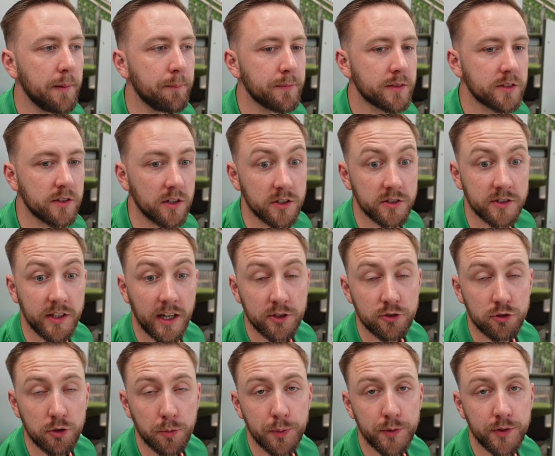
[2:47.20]
It's not his
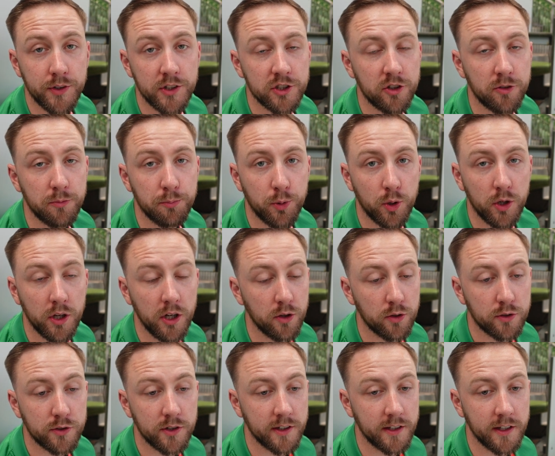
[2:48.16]
natural position, but he
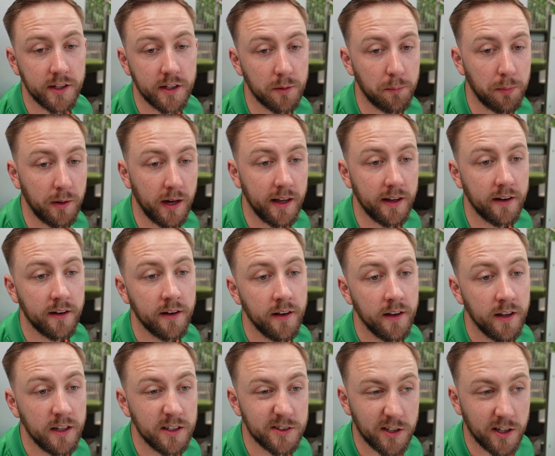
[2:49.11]
looks like he can play it.
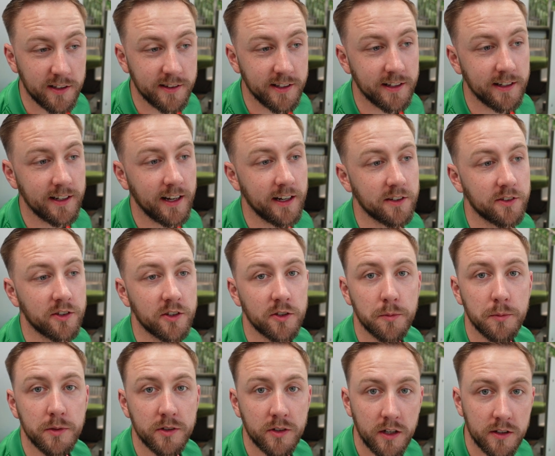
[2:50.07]
He's got the
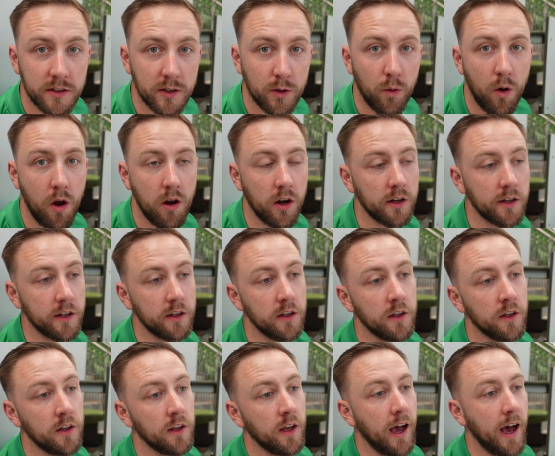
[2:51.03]
athleticism, he's got the quality,
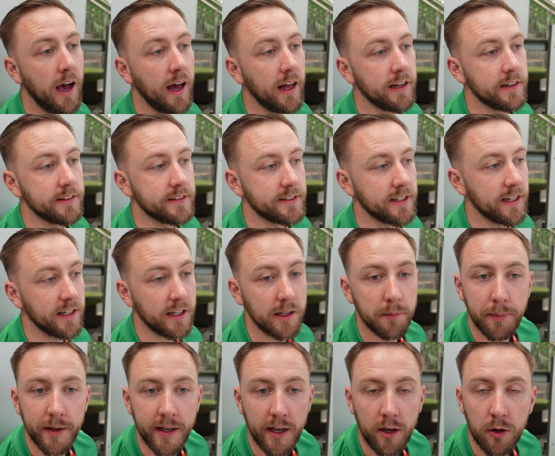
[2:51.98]
and he
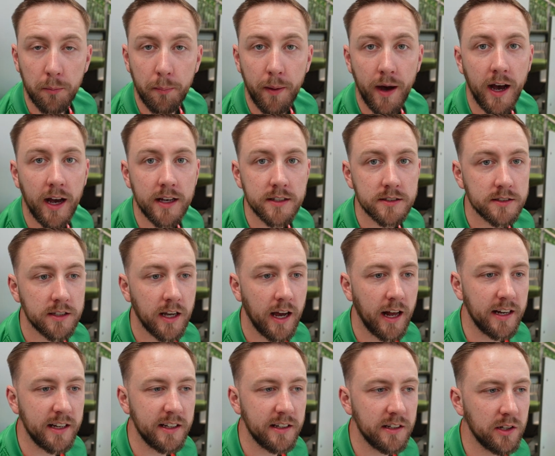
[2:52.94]
can pick out a pass.
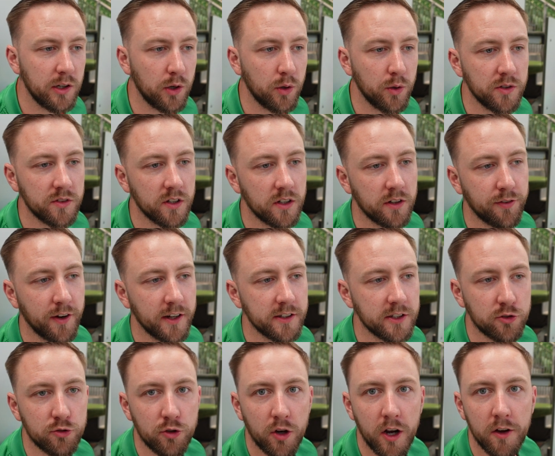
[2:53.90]
And you know, he's not afraid
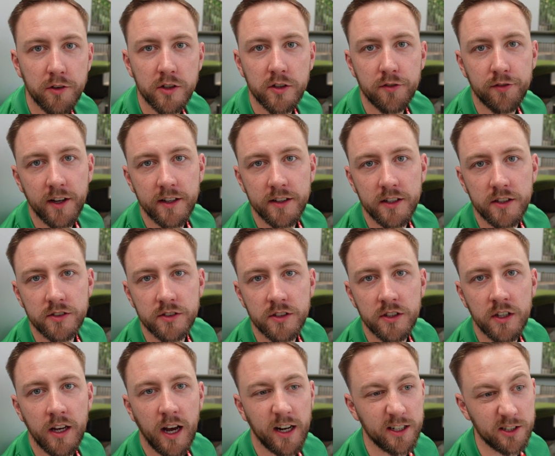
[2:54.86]
to drive at defenders,
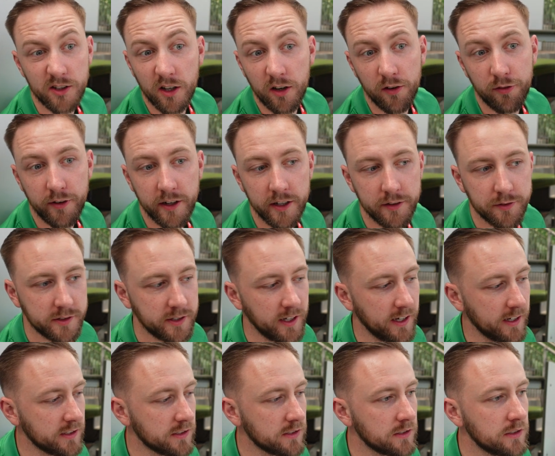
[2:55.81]
and he's not afraid of a
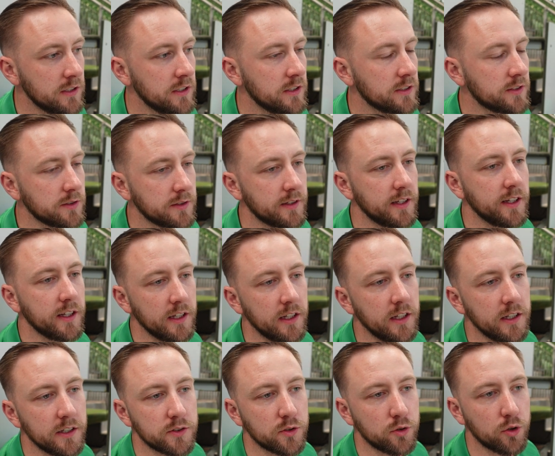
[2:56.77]
tackle. So I think
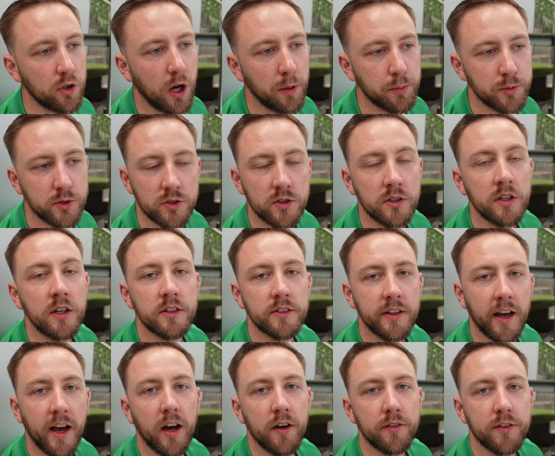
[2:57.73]
he is a good option
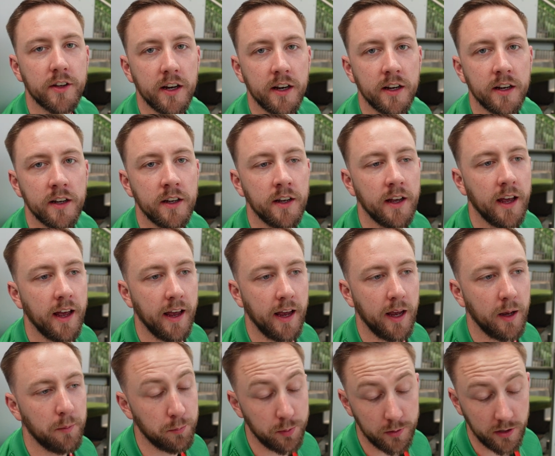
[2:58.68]
to have there.
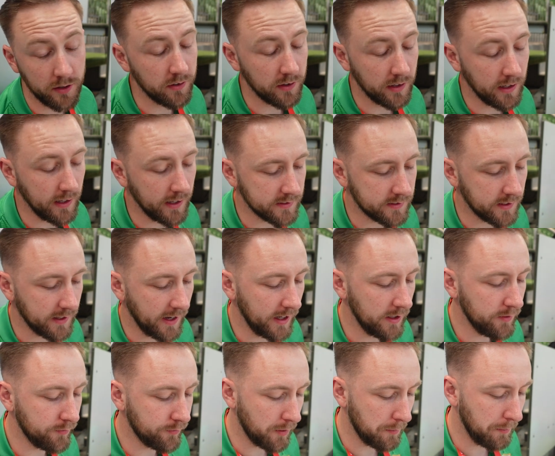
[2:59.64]
But he gets an
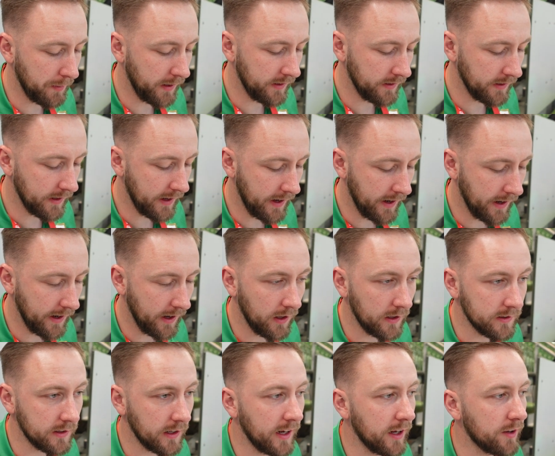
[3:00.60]
8 for me.
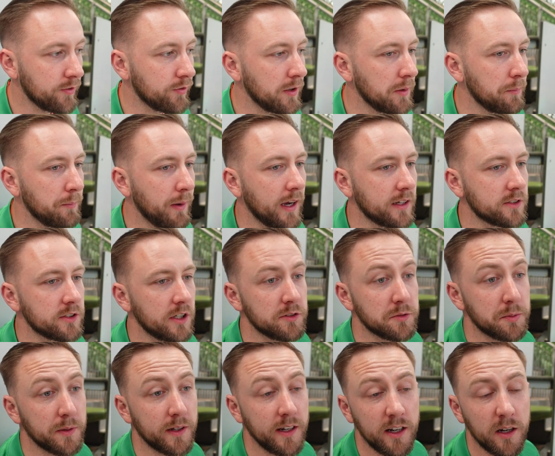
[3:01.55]
On the left wing back,
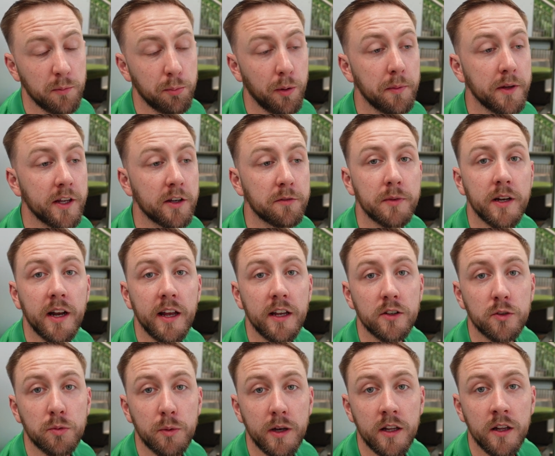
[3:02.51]
James McLean, I'd probably give him an 8
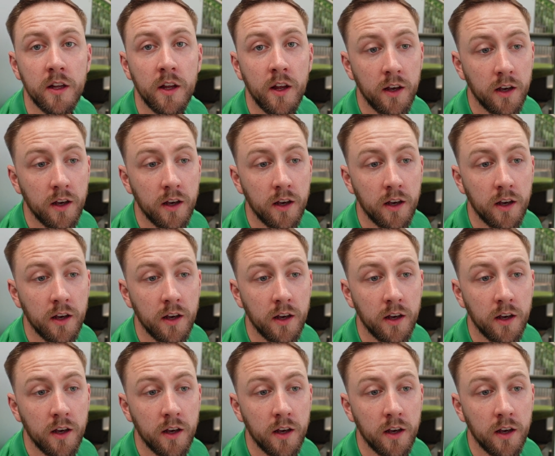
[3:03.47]
as well.